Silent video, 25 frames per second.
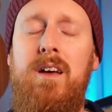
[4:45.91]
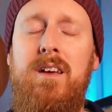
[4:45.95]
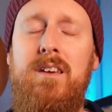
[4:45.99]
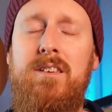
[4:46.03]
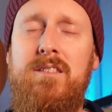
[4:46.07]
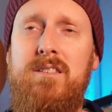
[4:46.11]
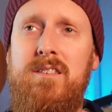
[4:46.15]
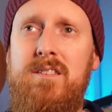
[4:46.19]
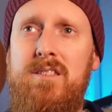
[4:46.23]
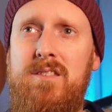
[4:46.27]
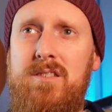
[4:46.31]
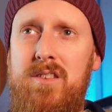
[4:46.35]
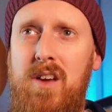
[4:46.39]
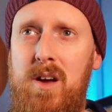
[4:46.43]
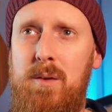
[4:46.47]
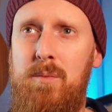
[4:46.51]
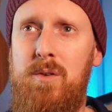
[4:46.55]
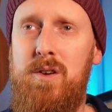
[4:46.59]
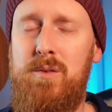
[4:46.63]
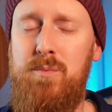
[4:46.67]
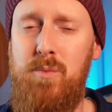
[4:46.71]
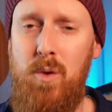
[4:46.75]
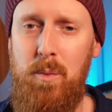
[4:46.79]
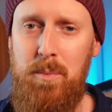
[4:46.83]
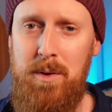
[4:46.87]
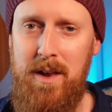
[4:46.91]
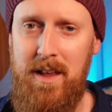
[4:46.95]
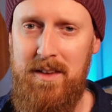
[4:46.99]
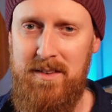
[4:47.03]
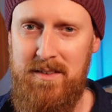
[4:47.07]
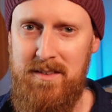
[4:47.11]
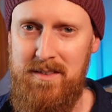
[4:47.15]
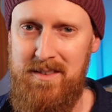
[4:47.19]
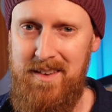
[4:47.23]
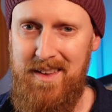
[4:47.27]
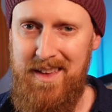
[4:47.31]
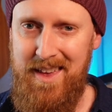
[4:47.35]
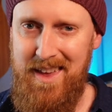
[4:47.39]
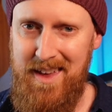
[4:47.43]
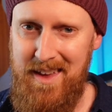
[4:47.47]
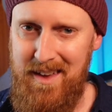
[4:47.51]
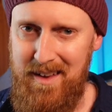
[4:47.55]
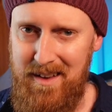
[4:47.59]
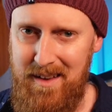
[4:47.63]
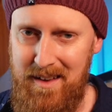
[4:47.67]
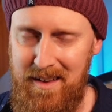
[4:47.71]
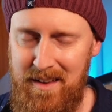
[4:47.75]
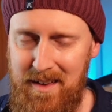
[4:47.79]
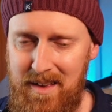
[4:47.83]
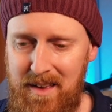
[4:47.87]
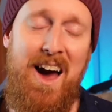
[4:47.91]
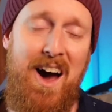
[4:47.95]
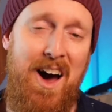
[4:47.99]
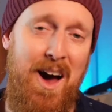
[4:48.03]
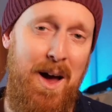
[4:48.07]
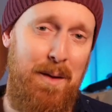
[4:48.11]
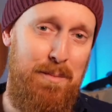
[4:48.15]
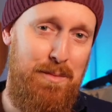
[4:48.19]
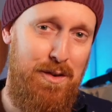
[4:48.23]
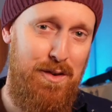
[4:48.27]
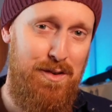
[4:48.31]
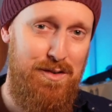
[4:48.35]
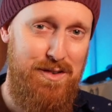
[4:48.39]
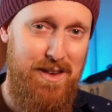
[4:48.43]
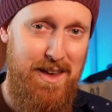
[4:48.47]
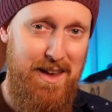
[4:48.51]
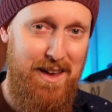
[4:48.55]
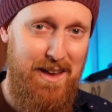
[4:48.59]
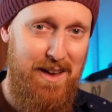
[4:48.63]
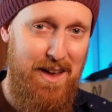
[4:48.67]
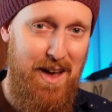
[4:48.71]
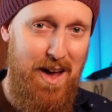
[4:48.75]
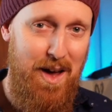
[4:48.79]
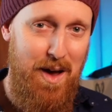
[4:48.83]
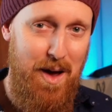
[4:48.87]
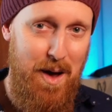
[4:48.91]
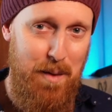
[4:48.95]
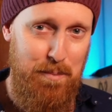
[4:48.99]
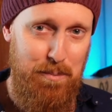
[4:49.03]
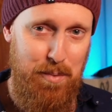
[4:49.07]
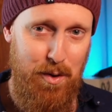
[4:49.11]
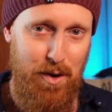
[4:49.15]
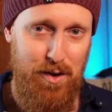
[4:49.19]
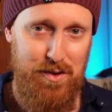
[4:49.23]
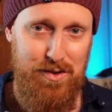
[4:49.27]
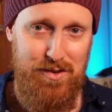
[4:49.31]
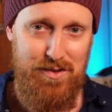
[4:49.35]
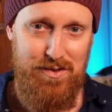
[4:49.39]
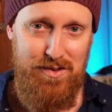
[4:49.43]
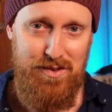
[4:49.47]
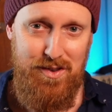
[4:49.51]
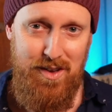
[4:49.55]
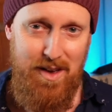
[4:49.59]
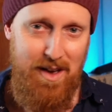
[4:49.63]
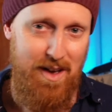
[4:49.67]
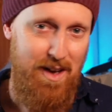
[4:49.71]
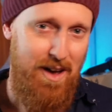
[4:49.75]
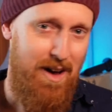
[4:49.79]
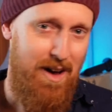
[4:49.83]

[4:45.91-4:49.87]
It's just so much more pleasant to hear. I'm using a Boss